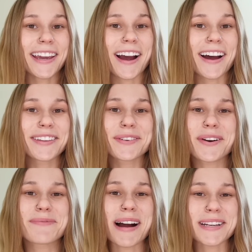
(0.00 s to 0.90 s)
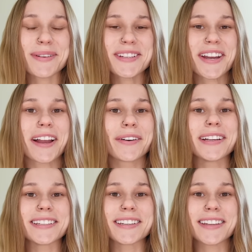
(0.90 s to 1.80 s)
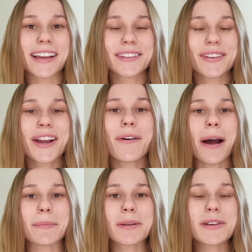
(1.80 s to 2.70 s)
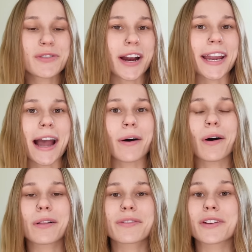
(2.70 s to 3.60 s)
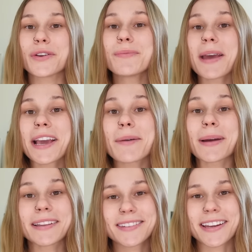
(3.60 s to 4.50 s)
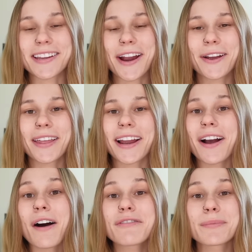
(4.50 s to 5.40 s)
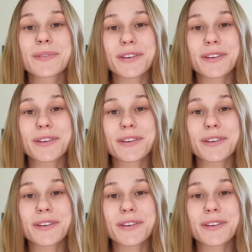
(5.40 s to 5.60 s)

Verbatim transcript: guys, welcome back to my channel. In today's video, I'm gonna be trying out all of the new makeup and skincare that I got from